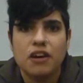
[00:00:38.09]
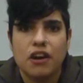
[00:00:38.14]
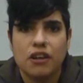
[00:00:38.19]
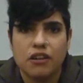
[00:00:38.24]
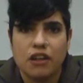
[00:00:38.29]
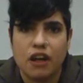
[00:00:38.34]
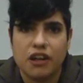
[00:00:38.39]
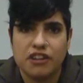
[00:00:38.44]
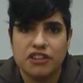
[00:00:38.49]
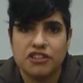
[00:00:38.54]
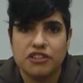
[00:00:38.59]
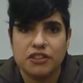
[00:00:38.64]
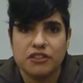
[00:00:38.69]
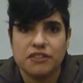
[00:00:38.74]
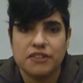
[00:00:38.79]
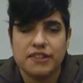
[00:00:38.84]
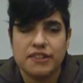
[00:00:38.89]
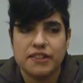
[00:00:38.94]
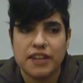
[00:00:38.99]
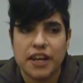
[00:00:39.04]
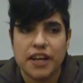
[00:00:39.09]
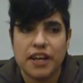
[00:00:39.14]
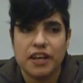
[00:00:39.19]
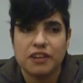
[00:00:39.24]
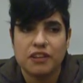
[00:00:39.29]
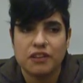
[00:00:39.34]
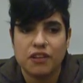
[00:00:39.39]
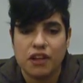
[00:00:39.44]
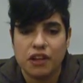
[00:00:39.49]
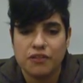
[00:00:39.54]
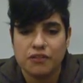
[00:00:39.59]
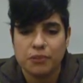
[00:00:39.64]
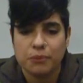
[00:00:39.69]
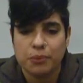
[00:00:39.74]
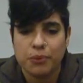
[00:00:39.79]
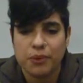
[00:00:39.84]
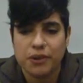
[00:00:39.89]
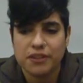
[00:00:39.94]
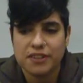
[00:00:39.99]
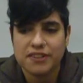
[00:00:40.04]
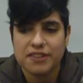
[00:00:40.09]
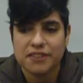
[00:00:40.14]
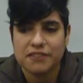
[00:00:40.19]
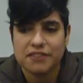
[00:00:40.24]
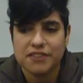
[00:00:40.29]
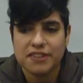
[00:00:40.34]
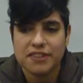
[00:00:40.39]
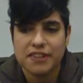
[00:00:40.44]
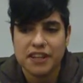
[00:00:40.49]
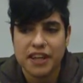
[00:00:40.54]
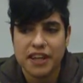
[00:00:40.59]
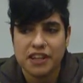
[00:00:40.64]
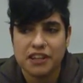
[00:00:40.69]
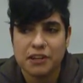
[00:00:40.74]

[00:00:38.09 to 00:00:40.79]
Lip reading: a lot of shit to say and a lot of important stuff to say.